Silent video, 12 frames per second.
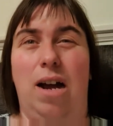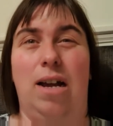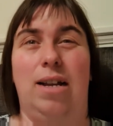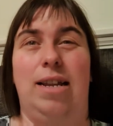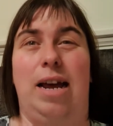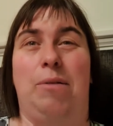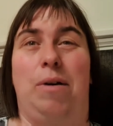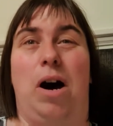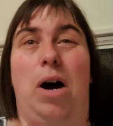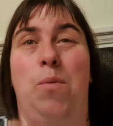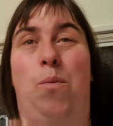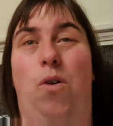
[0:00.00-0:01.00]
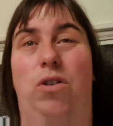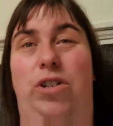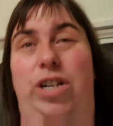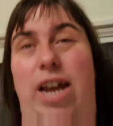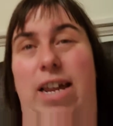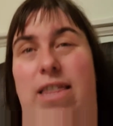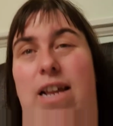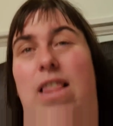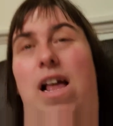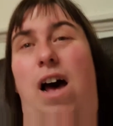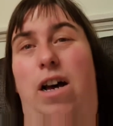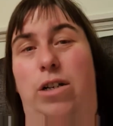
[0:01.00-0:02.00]
now I'm watching the
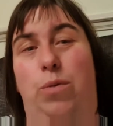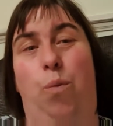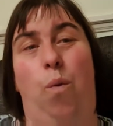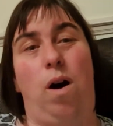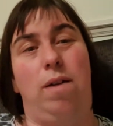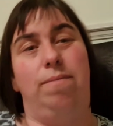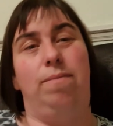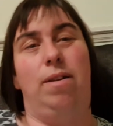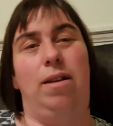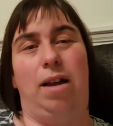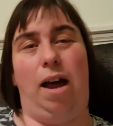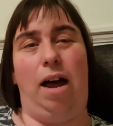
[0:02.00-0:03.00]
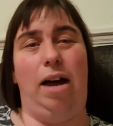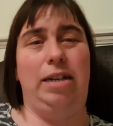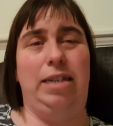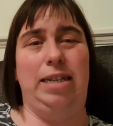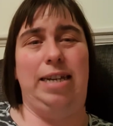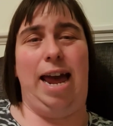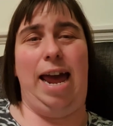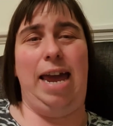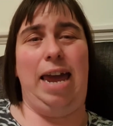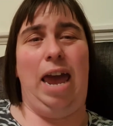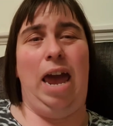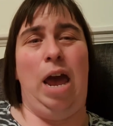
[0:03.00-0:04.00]
last one today.
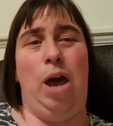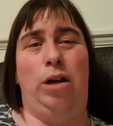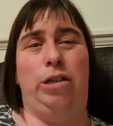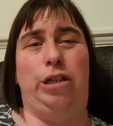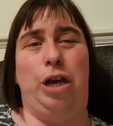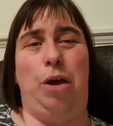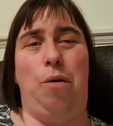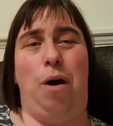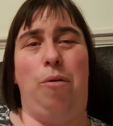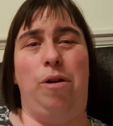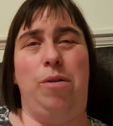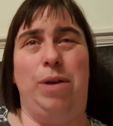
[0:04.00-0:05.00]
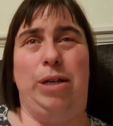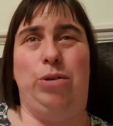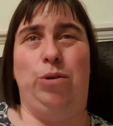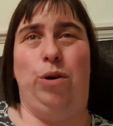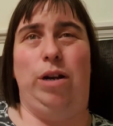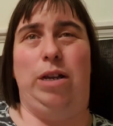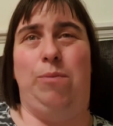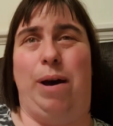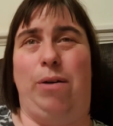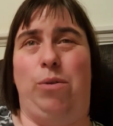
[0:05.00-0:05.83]
So I'm going to be talking about the